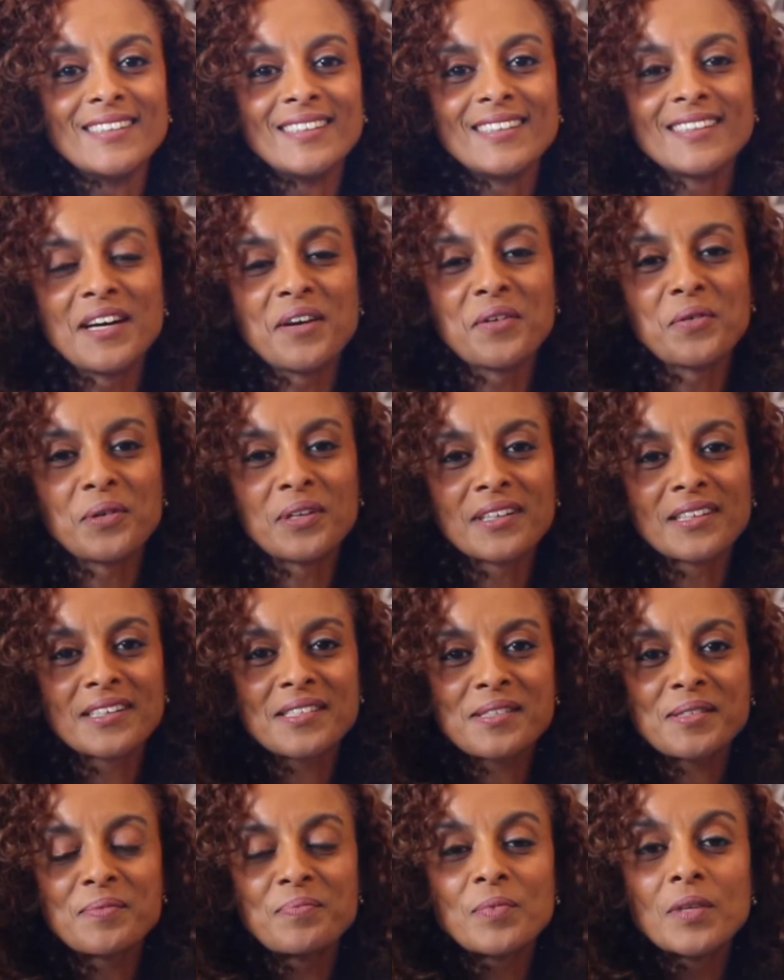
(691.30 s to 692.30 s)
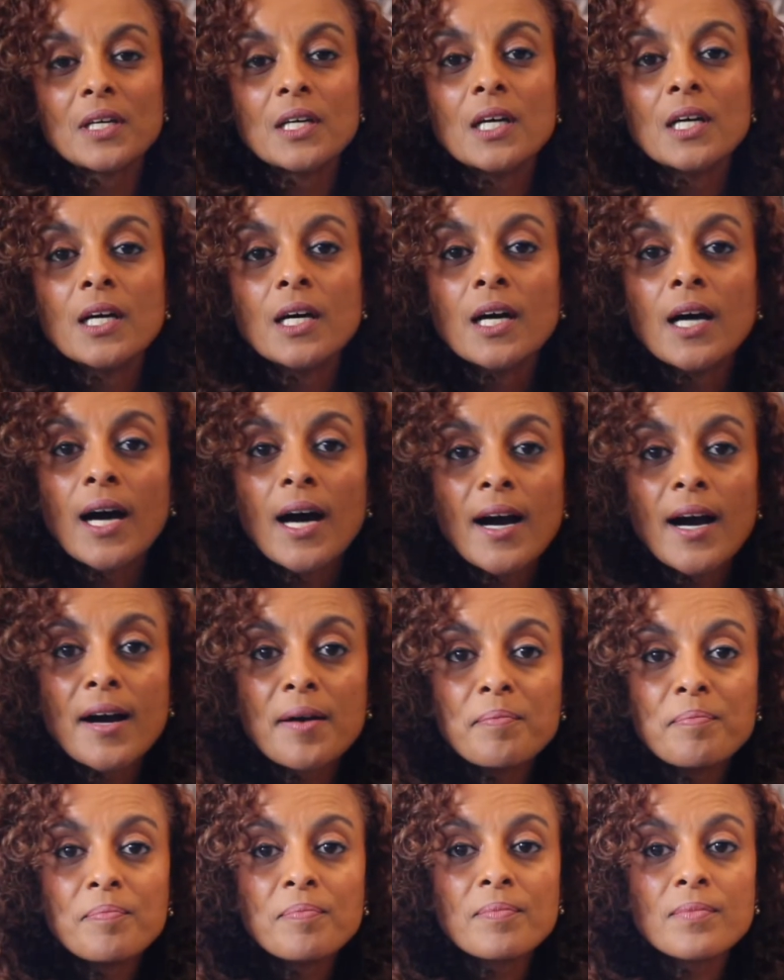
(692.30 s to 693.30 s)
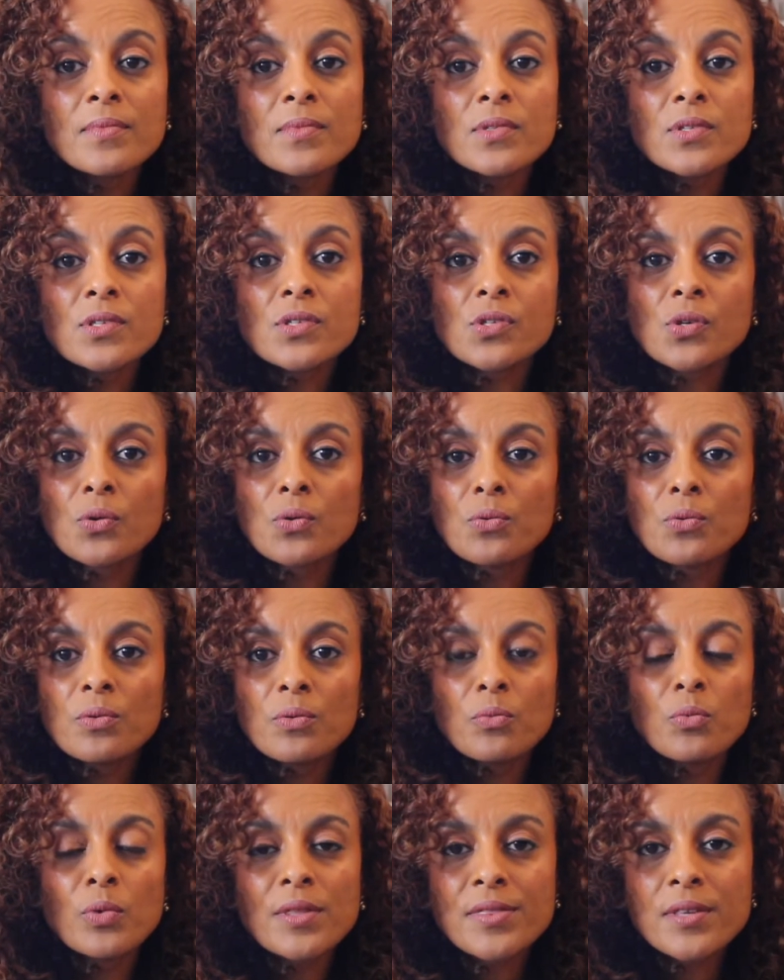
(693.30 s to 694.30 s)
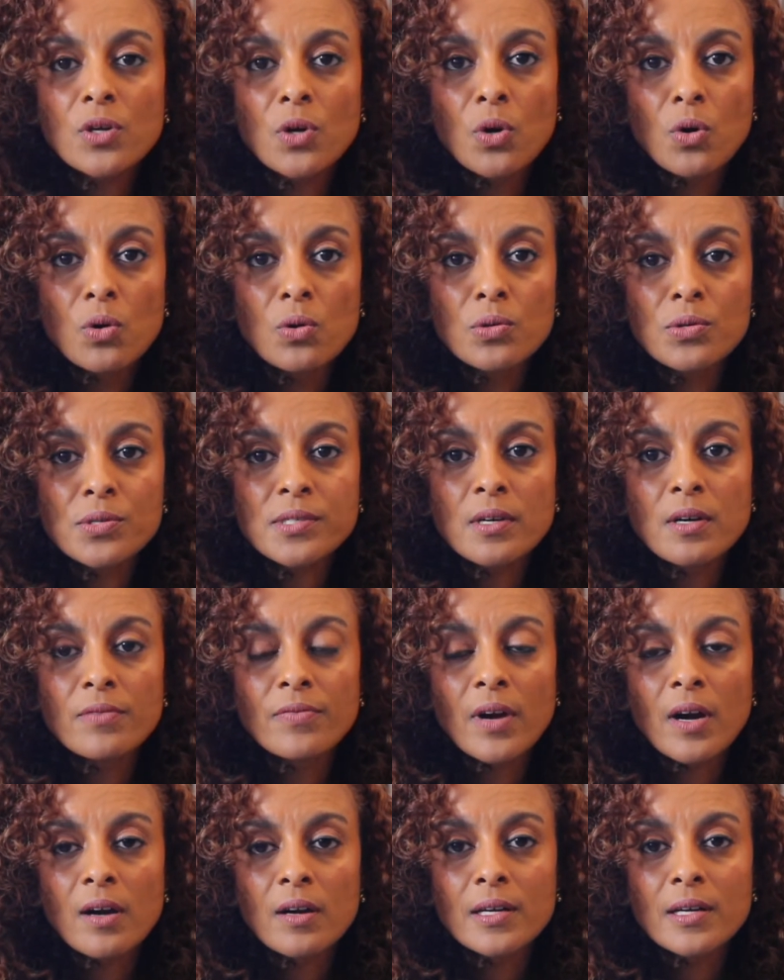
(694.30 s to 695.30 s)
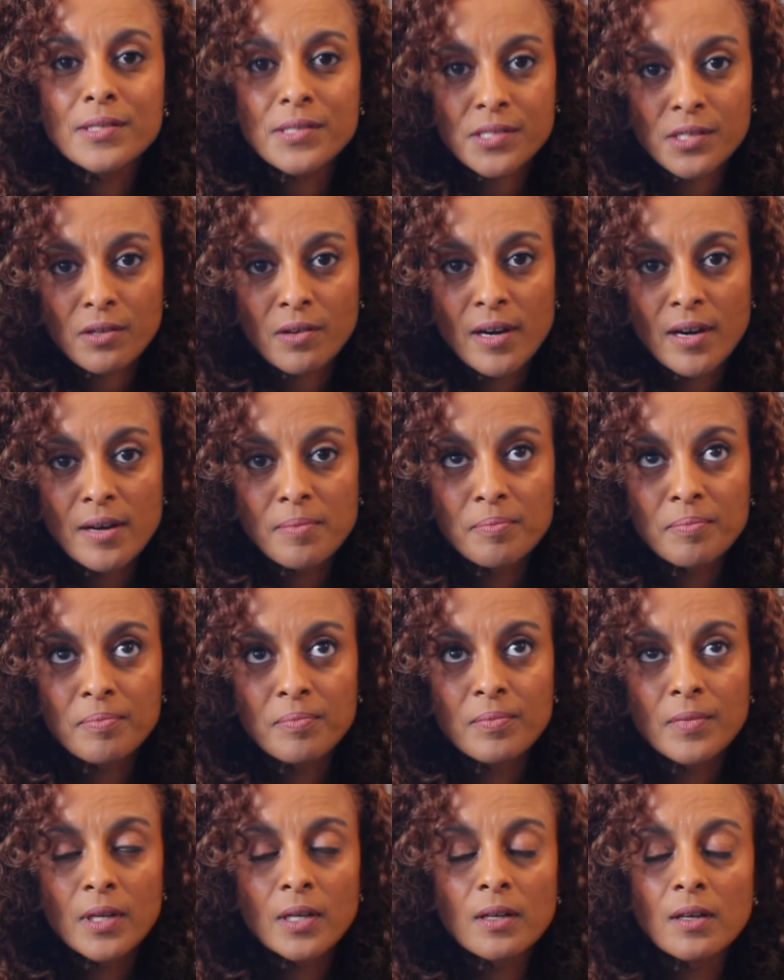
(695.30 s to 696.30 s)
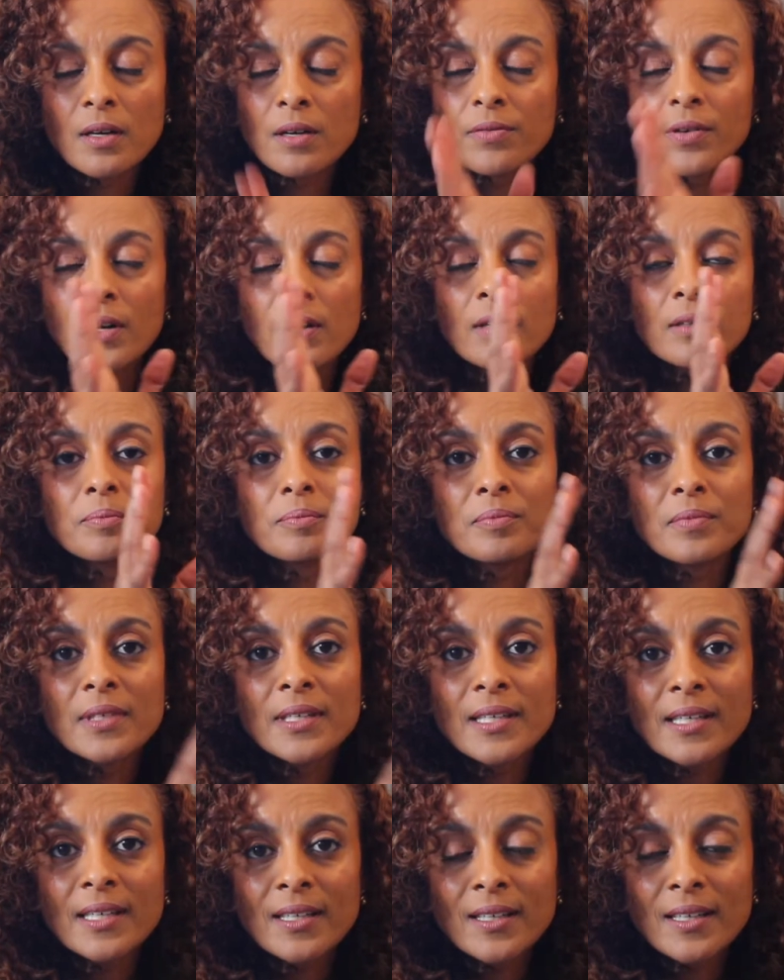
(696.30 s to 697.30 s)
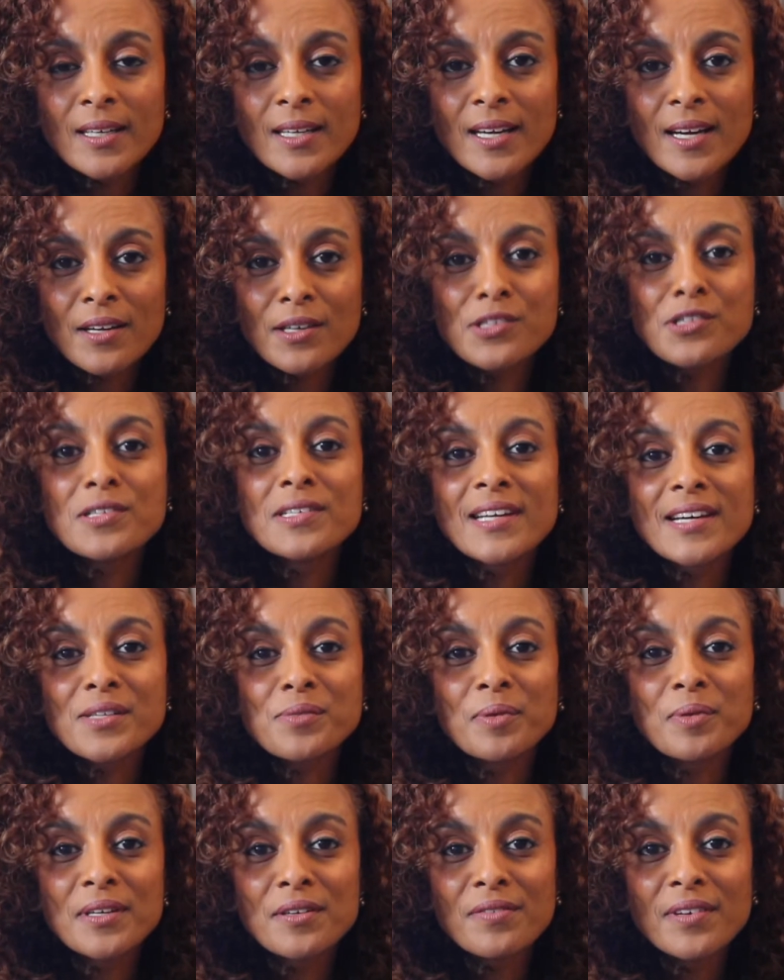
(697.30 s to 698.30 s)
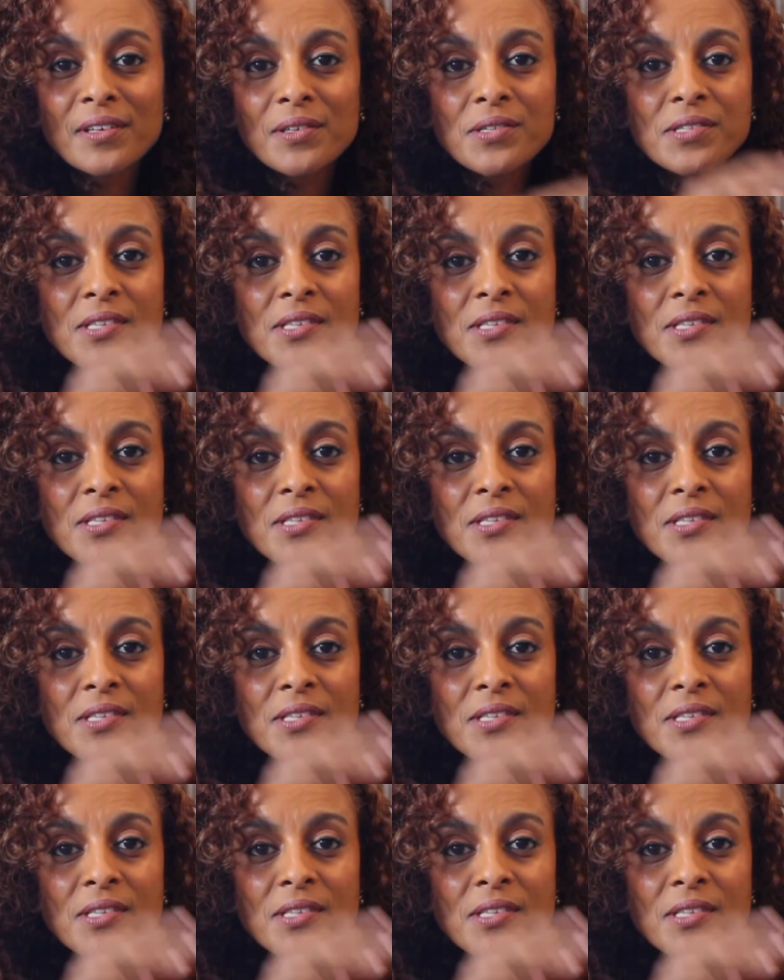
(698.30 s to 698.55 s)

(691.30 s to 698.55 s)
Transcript: That works. So with the goals of our Instagram, of our Eritrean Diaspora Innovators